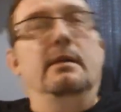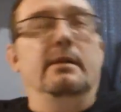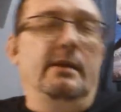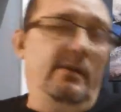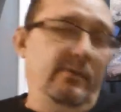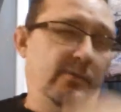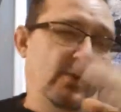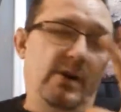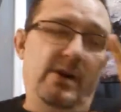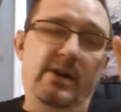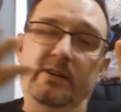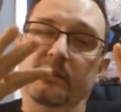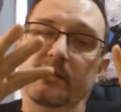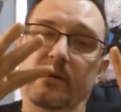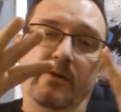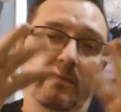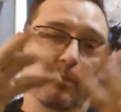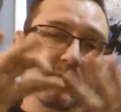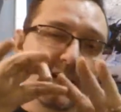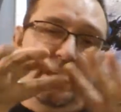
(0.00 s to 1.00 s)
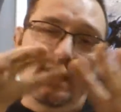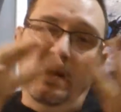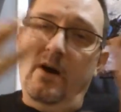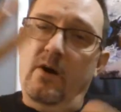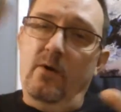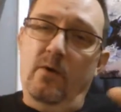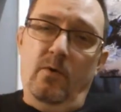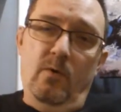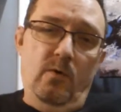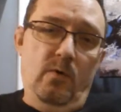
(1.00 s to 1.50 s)
This one's gonna be a
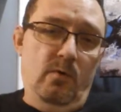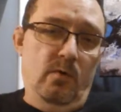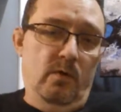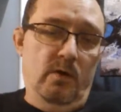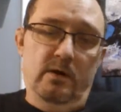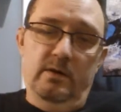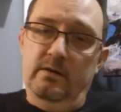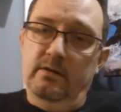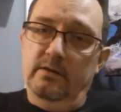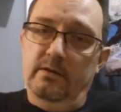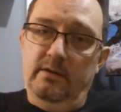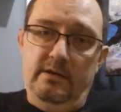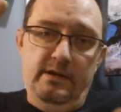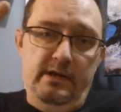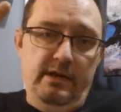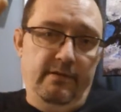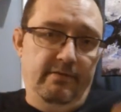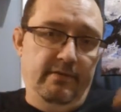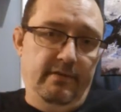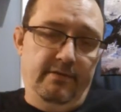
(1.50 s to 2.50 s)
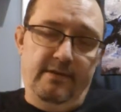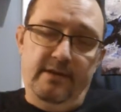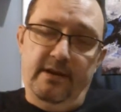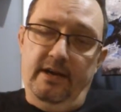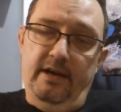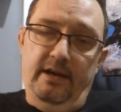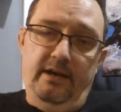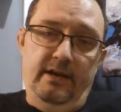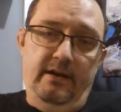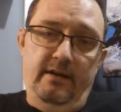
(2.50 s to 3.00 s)
whole different
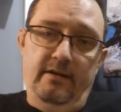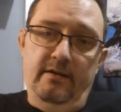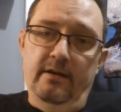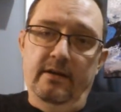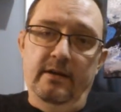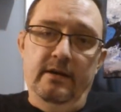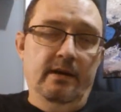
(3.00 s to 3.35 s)
thing here.